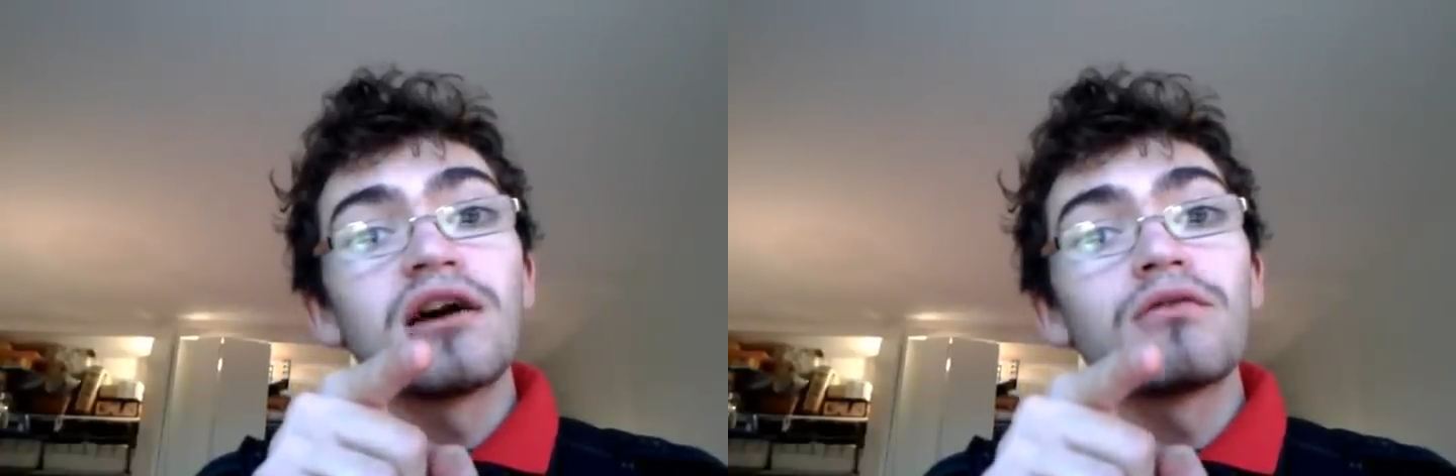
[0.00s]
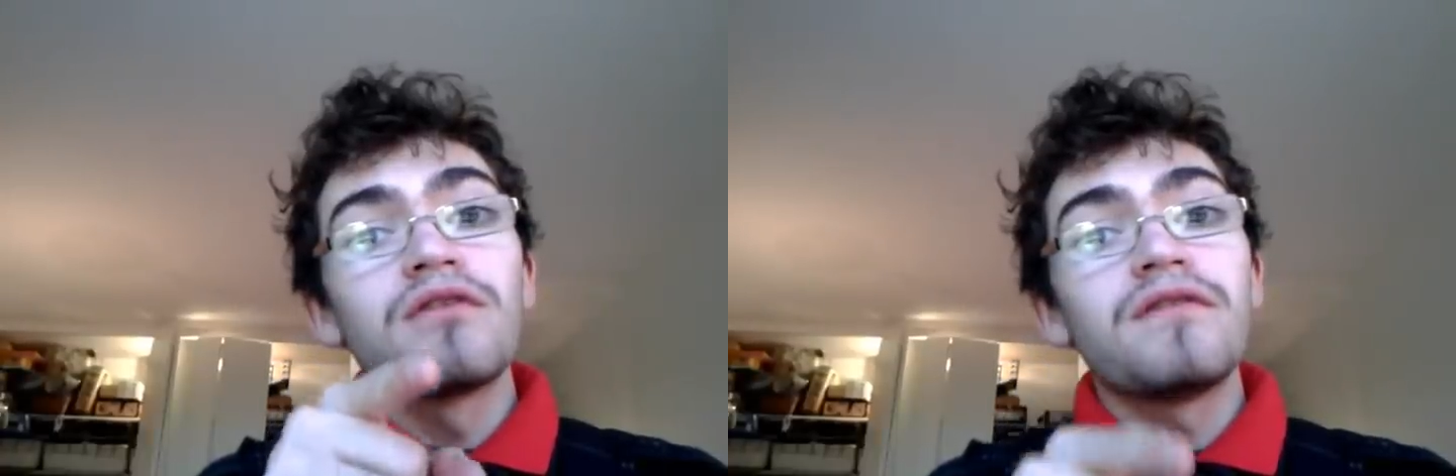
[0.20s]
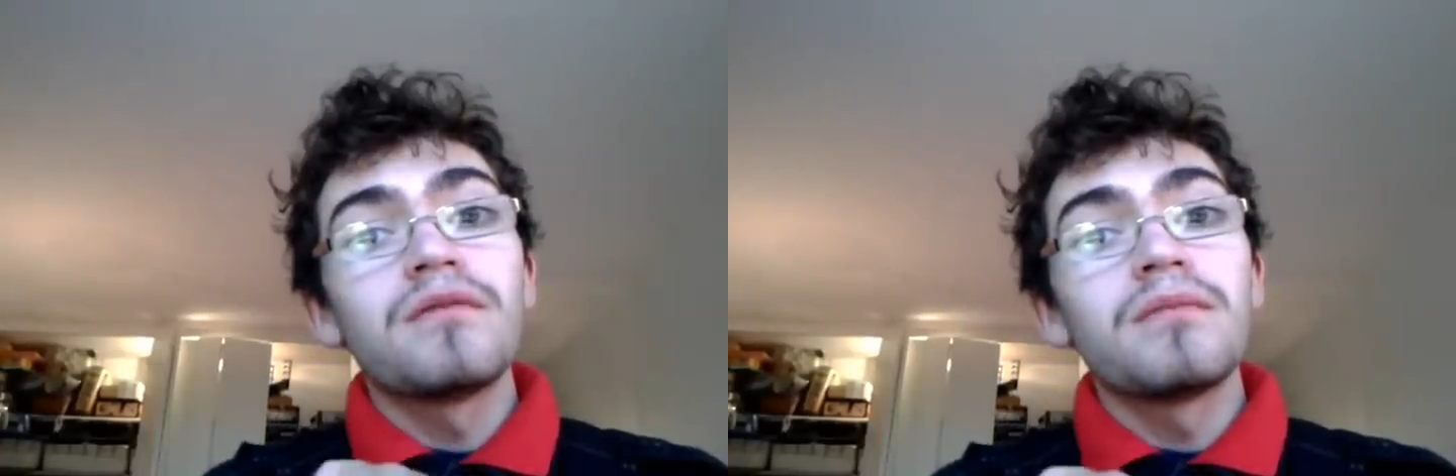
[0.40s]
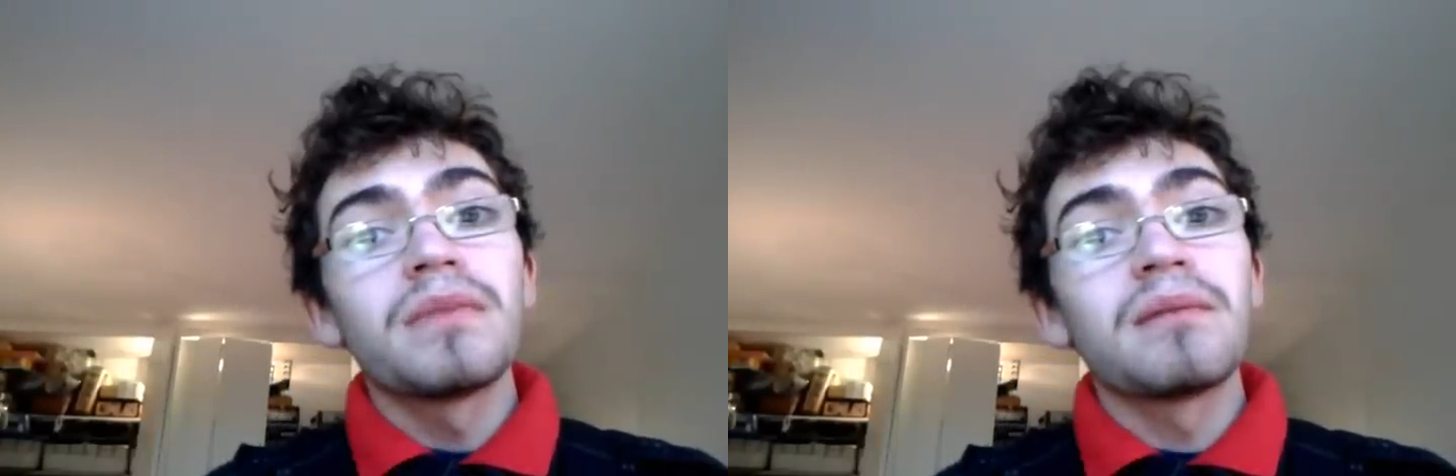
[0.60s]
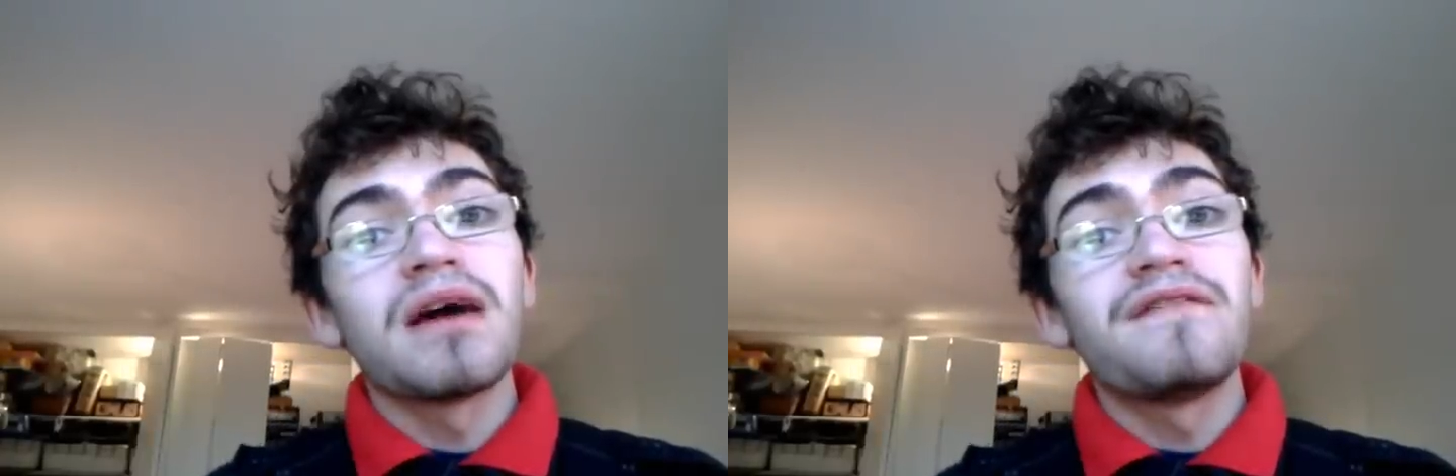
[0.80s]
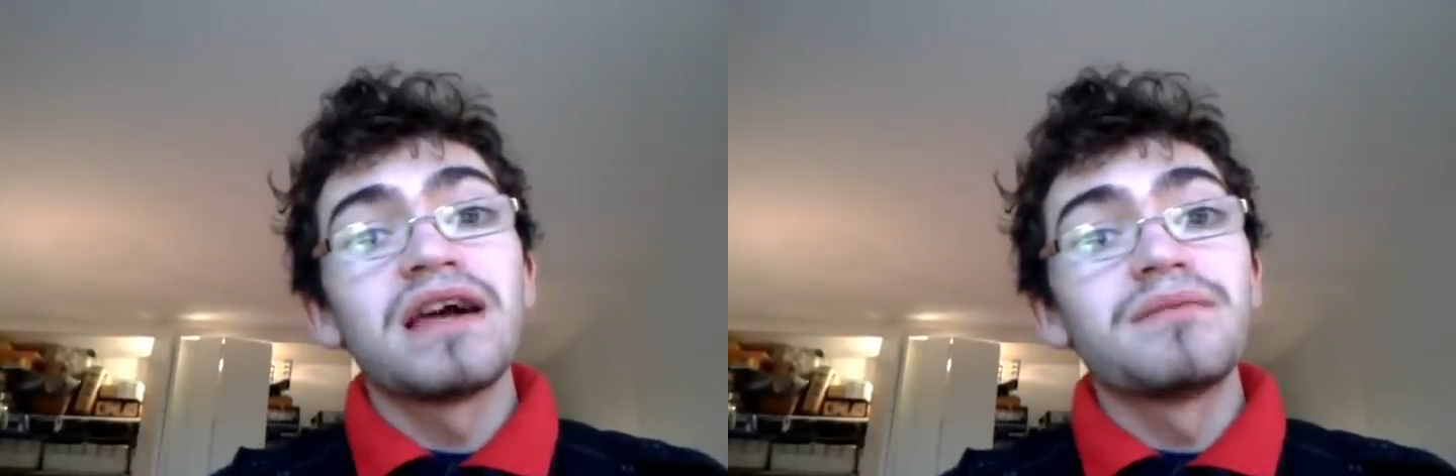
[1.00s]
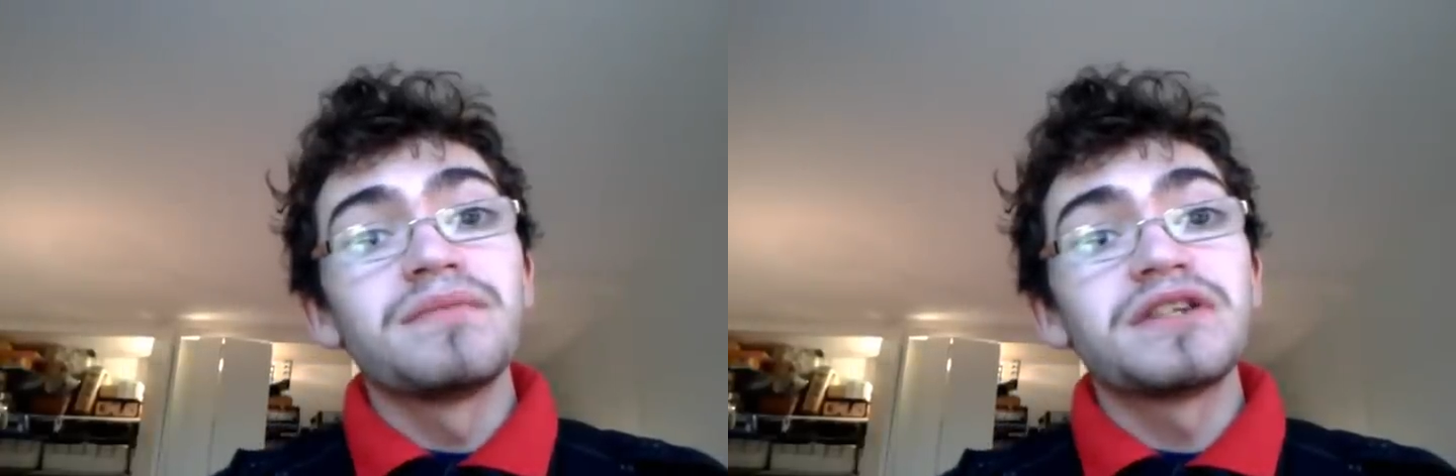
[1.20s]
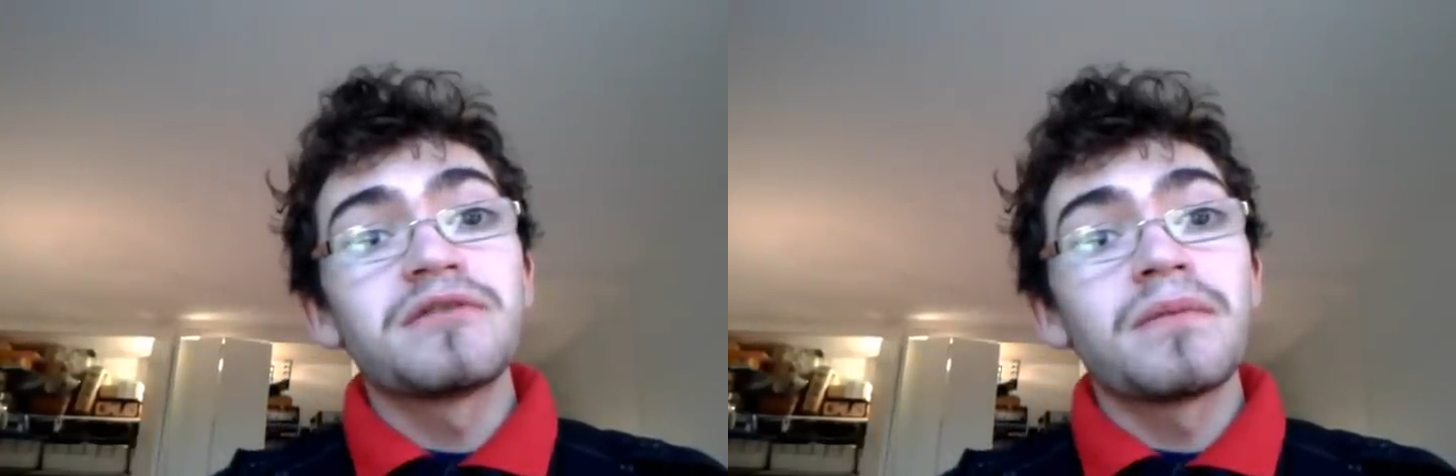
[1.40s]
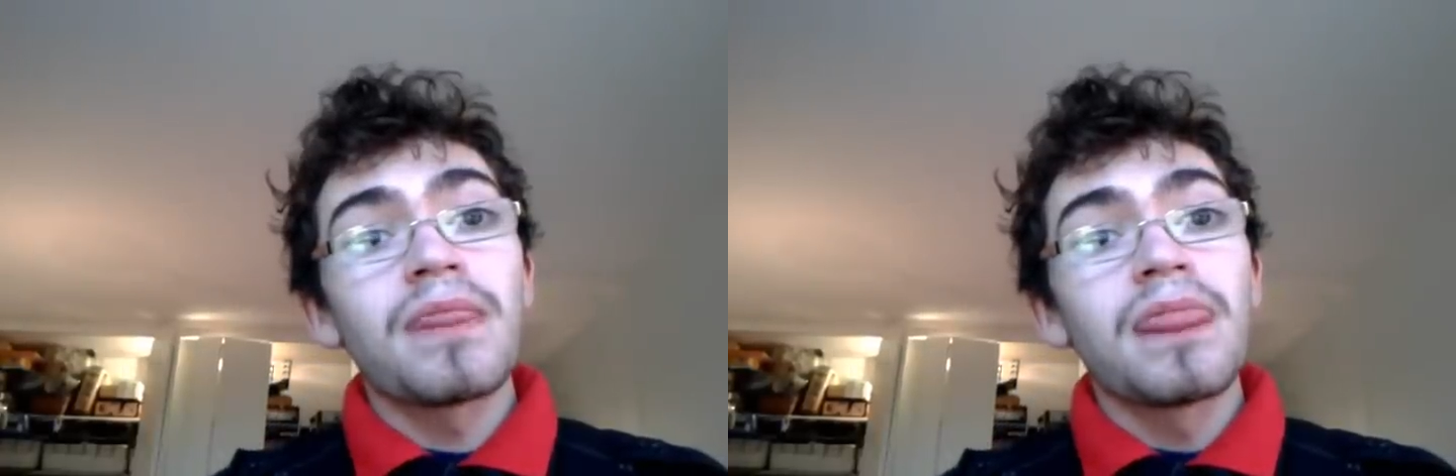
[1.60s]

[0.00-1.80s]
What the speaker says: dealt with by my fans.